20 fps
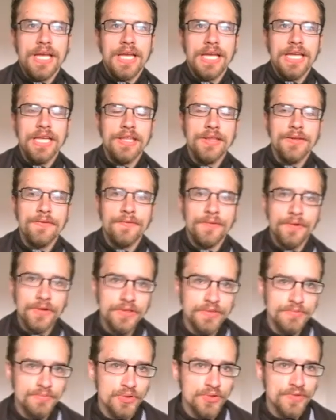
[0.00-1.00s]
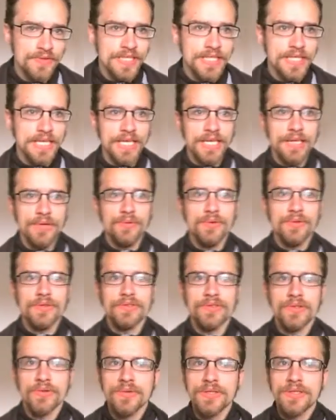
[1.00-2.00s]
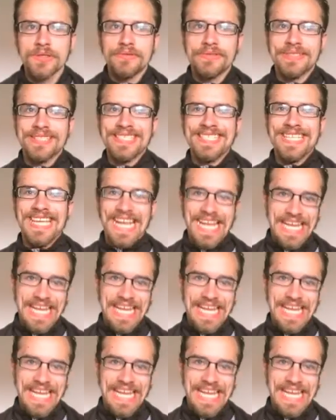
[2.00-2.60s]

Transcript: in the first movie, it was only really